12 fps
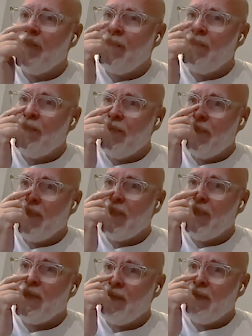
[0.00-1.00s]

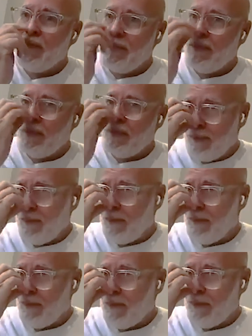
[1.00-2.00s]

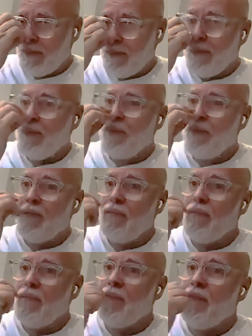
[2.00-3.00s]

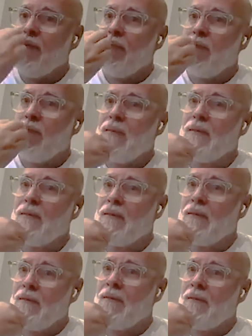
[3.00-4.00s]

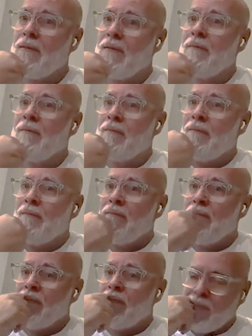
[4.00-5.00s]
The person shown says nothing.